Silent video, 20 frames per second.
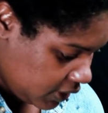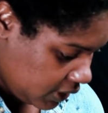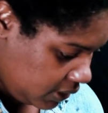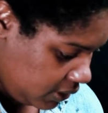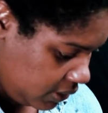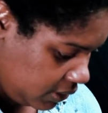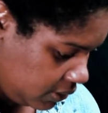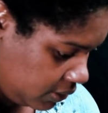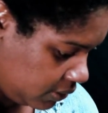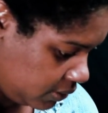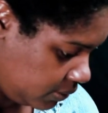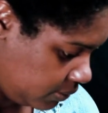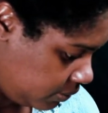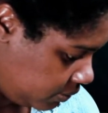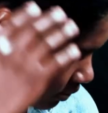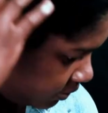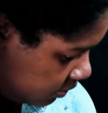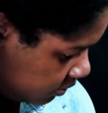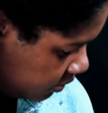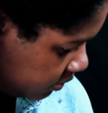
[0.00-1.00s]
And
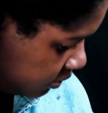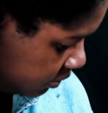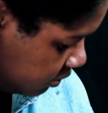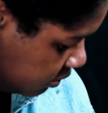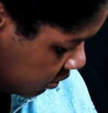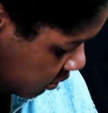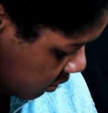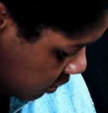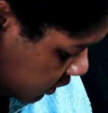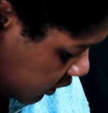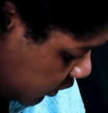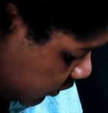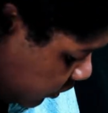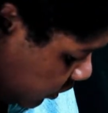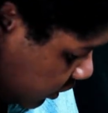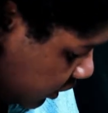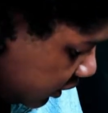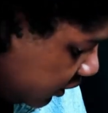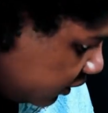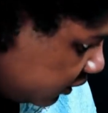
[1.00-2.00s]
if
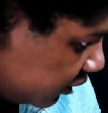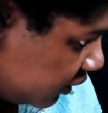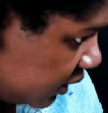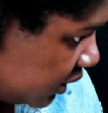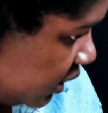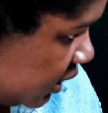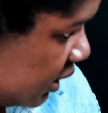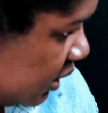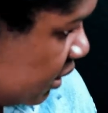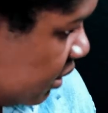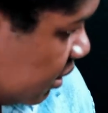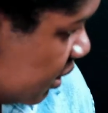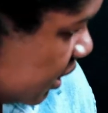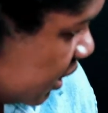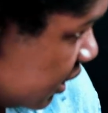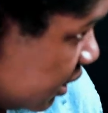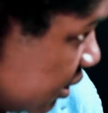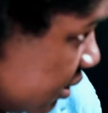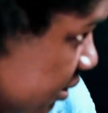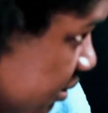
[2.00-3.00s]
you can see,
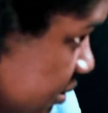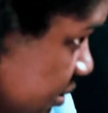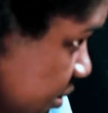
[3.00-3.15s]
like,